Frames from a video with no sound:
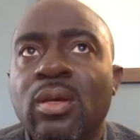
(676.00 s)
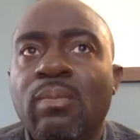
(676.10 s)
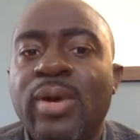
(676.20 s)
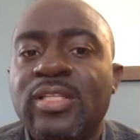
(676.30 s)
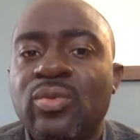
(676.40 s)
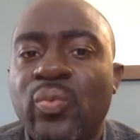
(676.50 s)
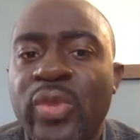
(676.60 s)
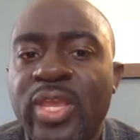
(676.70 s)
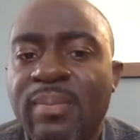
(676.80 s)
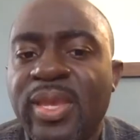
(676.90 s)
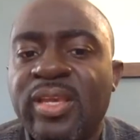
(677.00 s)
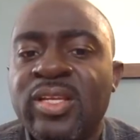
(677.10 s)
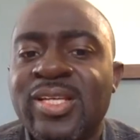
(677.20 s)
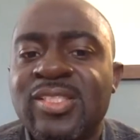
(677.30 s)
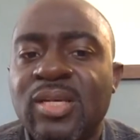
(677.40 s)
But we are making
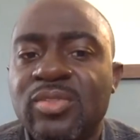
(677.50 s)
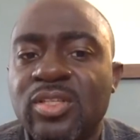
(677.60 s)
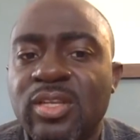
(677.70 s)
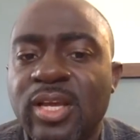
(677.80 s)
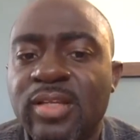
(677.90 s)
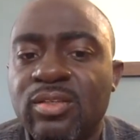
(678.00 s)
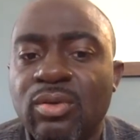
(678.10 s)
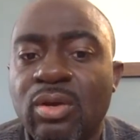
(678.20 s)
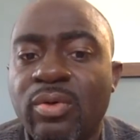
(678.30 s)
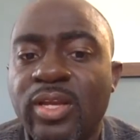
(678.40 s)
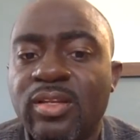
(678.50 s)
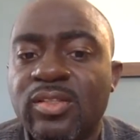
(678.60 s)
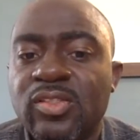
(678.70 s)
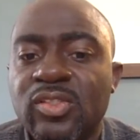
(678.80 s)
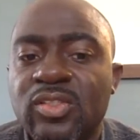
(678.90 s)
the assumption that you are running the
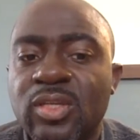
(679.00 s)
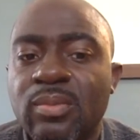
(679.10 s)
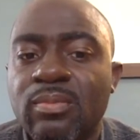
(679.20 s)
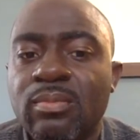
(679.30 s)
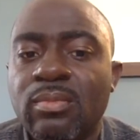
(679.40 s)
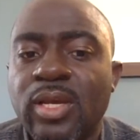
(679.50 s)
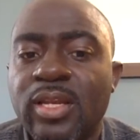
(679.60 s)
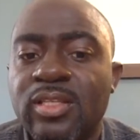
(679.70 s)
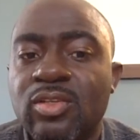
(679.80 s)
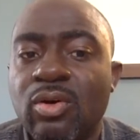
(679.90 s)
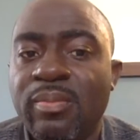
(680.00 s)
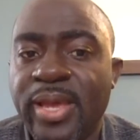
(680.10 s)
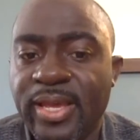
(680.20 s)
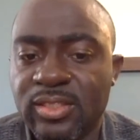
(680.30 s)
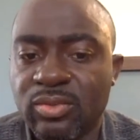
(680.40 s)
system at its all
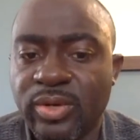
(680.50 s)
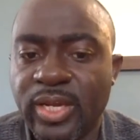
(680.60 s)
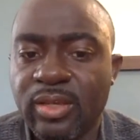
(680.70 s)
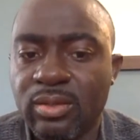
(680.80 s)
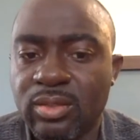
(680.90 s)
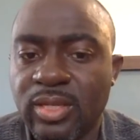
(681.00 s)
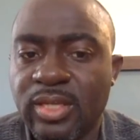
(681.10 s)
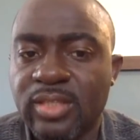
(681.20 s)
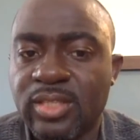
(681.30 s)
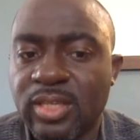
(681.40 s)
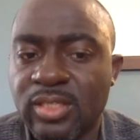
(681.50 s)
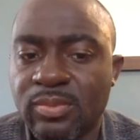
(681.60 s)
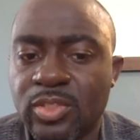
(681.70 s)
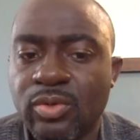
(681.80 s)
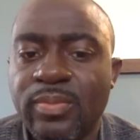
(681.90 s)
max, right? That is the
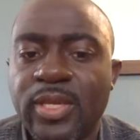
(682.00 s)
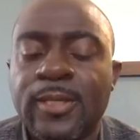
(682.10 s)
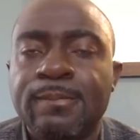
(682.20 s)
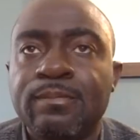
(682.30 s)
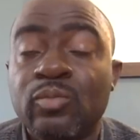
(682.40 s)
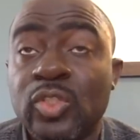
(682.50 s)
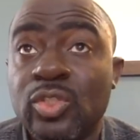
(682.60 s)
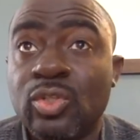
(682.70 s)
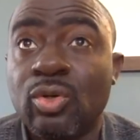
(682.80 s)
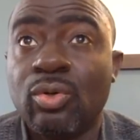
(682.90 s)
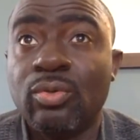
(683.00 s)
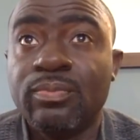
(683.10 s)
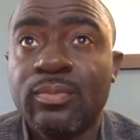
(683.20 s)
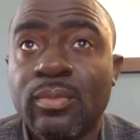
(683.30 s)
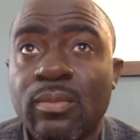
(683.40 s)
assumption we're making. So
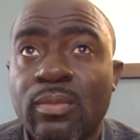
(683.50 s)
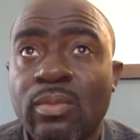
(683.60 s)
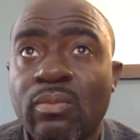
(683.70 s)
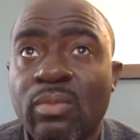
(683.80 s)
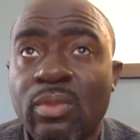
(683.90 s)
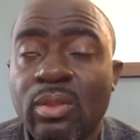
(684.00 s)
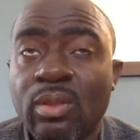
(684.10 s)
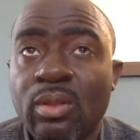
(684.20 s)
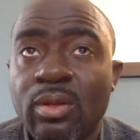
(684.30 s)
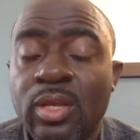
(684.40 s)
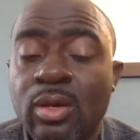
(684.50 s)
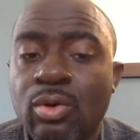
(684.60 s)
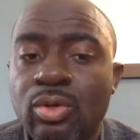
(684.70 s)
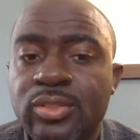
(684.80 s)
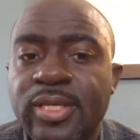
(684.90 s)
the
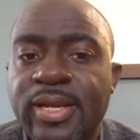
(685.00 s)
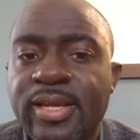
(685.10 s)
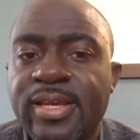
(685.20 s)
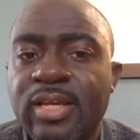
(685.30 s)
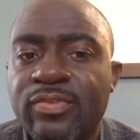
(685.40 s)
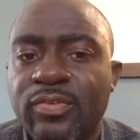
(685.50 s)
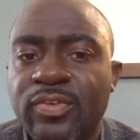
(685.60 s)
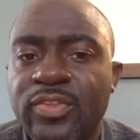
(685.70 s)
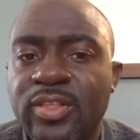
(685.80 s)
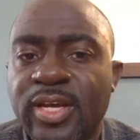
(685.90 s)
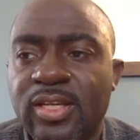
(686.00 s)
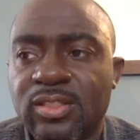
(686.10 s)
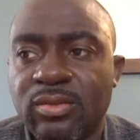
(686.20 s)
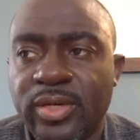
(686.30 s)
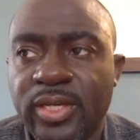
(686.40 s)
quote that I got for
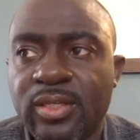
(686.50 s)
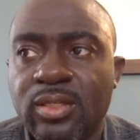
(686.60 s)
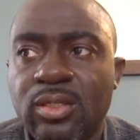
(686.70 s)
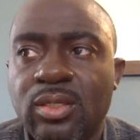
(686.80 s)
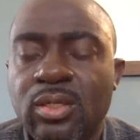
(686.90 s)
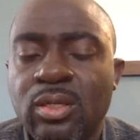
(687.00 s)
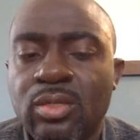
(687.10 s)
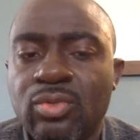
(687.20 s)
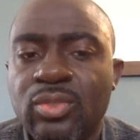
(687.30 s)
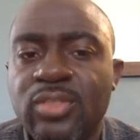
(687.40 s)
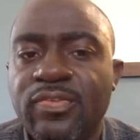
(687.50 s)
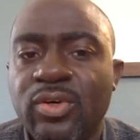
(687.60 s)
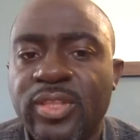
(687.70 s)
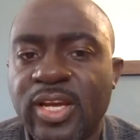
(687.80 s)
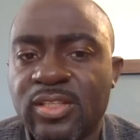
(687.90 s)
50,000, right?
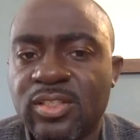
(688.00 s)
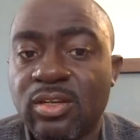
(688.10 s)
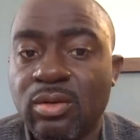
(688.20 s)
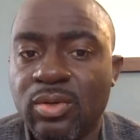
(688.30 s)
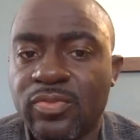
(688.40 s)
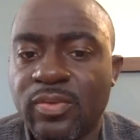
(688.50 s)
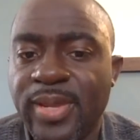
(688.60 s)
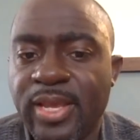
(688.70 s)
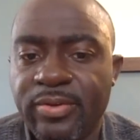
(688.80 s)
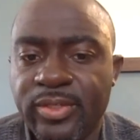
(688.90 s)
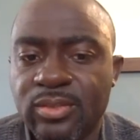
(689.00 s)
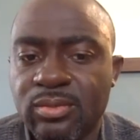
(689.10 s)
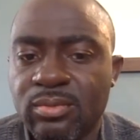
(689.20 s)
24,000 alone was for batteries.